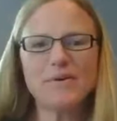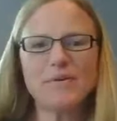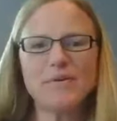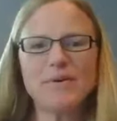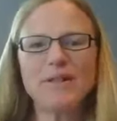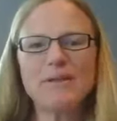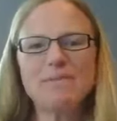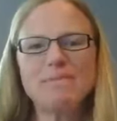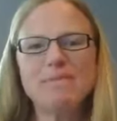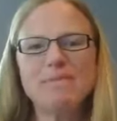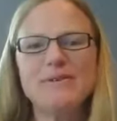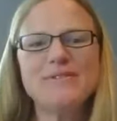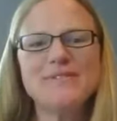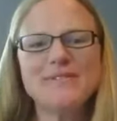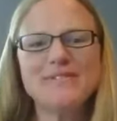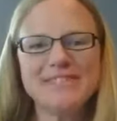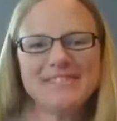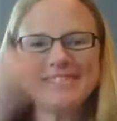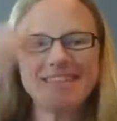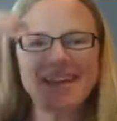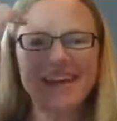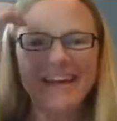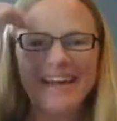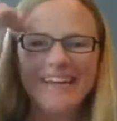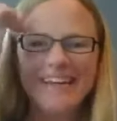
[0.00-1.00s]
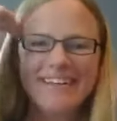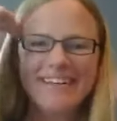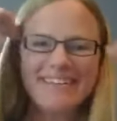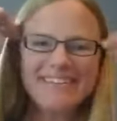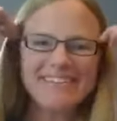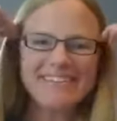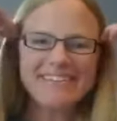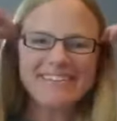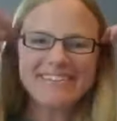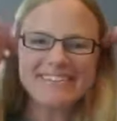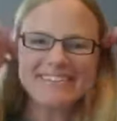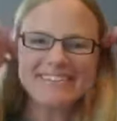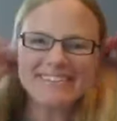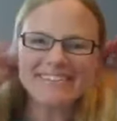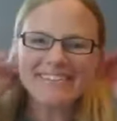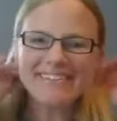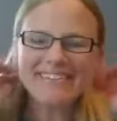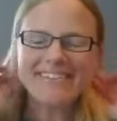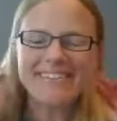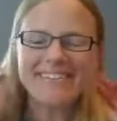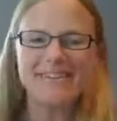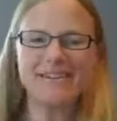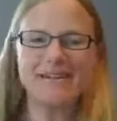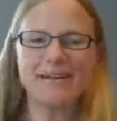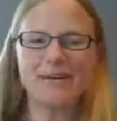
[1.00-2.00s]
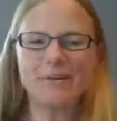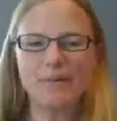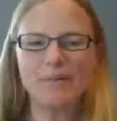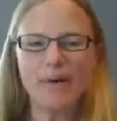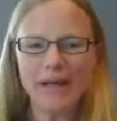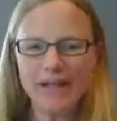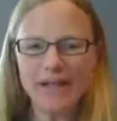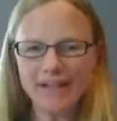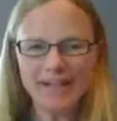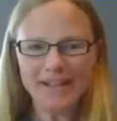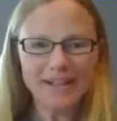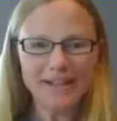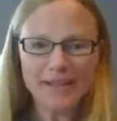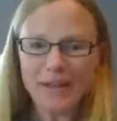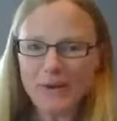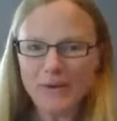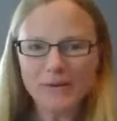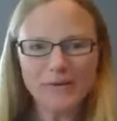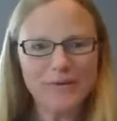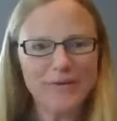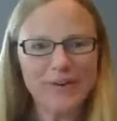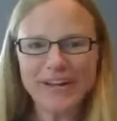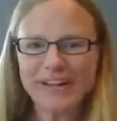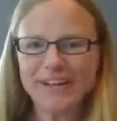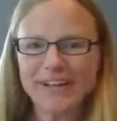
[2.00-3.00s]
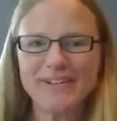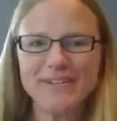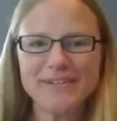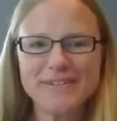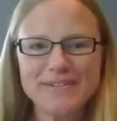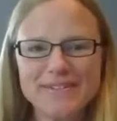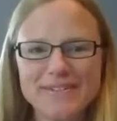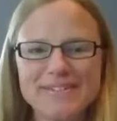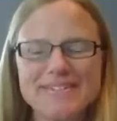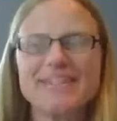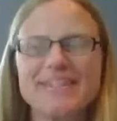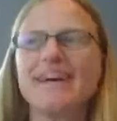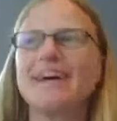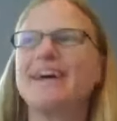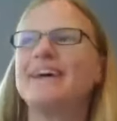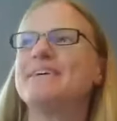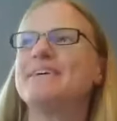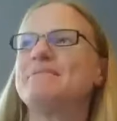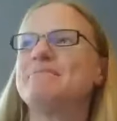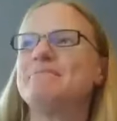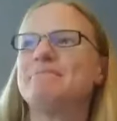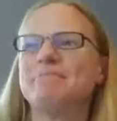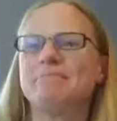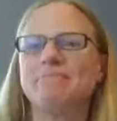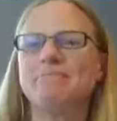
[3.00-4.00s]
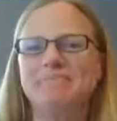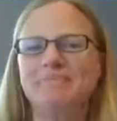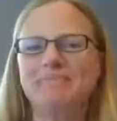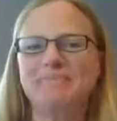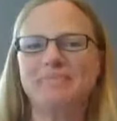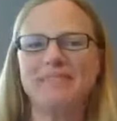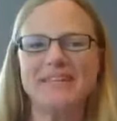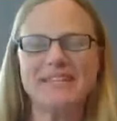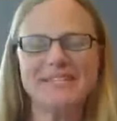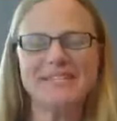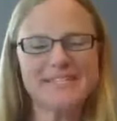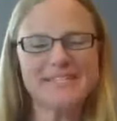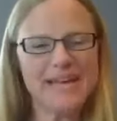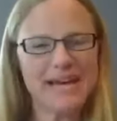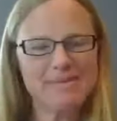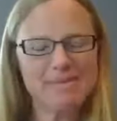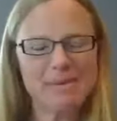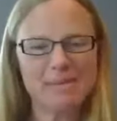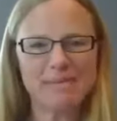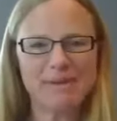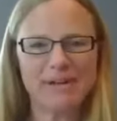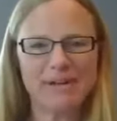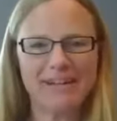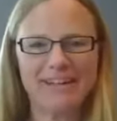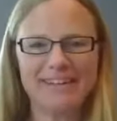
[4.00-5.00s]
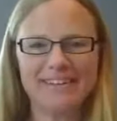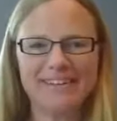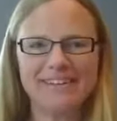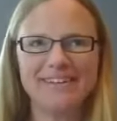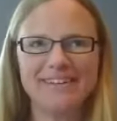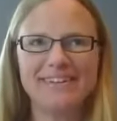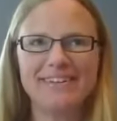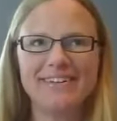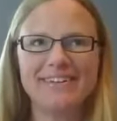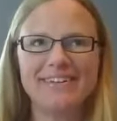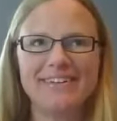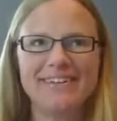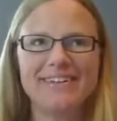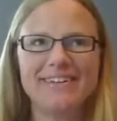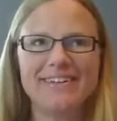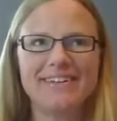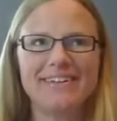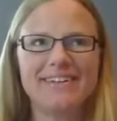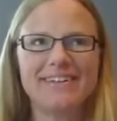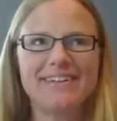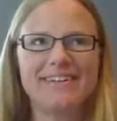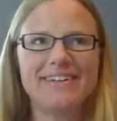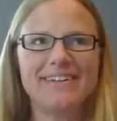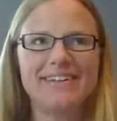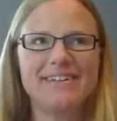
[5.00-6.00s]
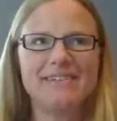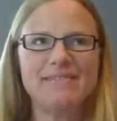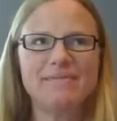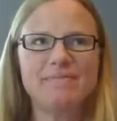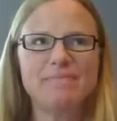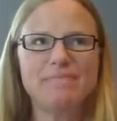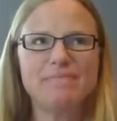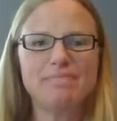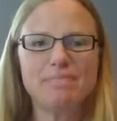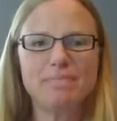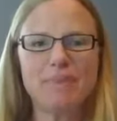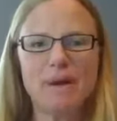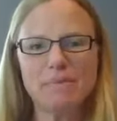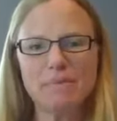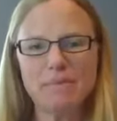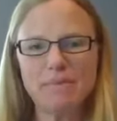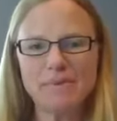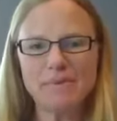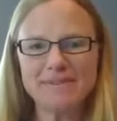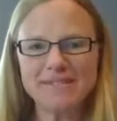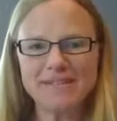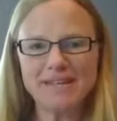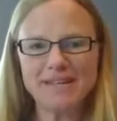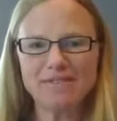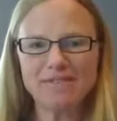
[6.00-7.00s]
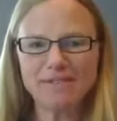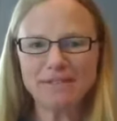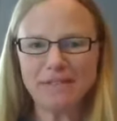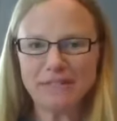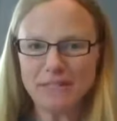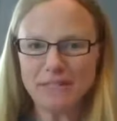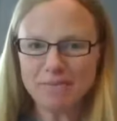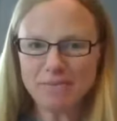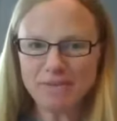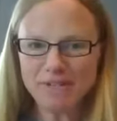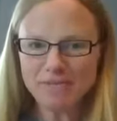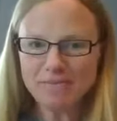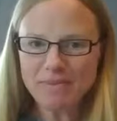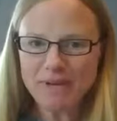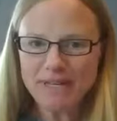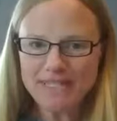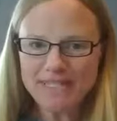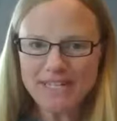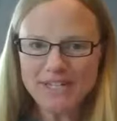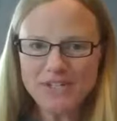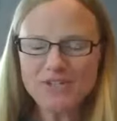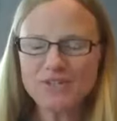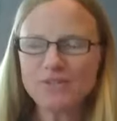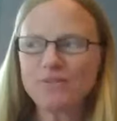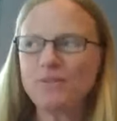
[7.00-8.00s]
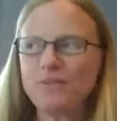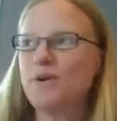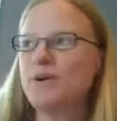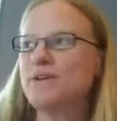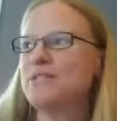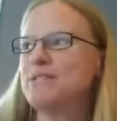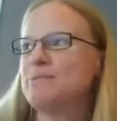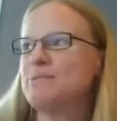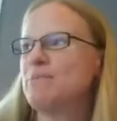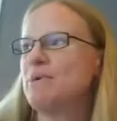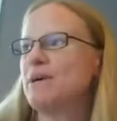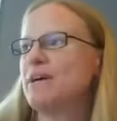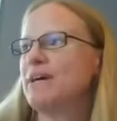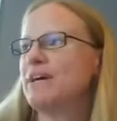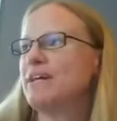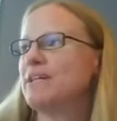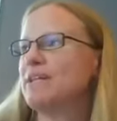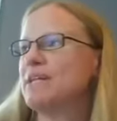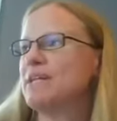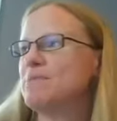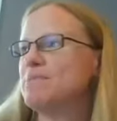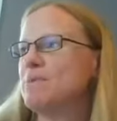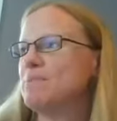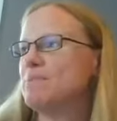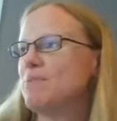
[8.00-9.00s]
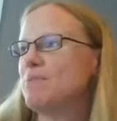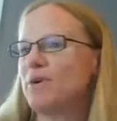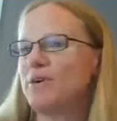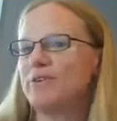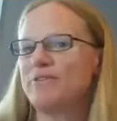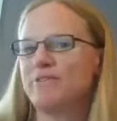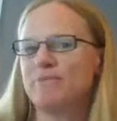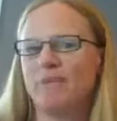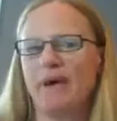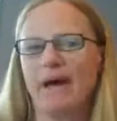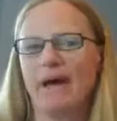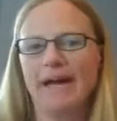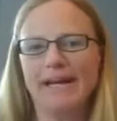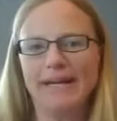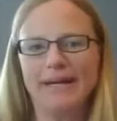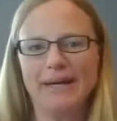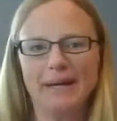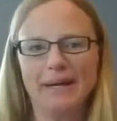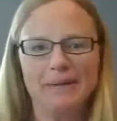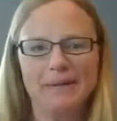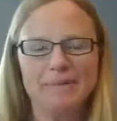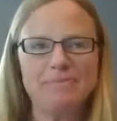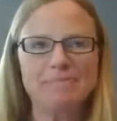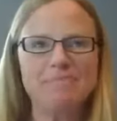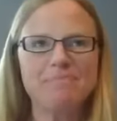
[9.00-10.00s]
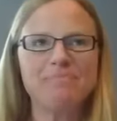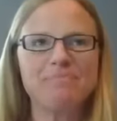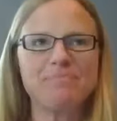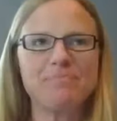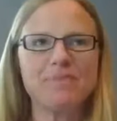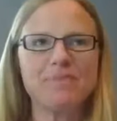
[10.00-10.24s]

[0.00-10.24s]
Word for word: Well, I'm used to saying, well, hello, writers. Um, this time I'm going to probably still have a little bit of my teacher voice, but a little bit more of my um,